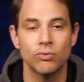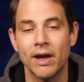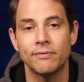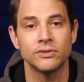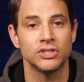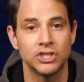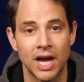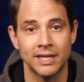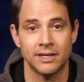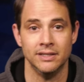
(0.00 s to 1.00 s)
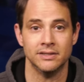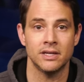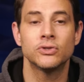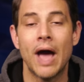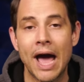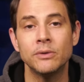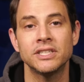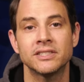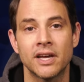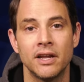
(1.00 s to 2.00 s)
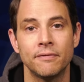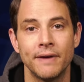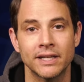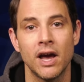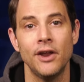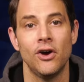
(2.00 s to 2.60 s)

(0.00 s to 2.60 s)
rifles, and shotguns. So how is this going to affect gun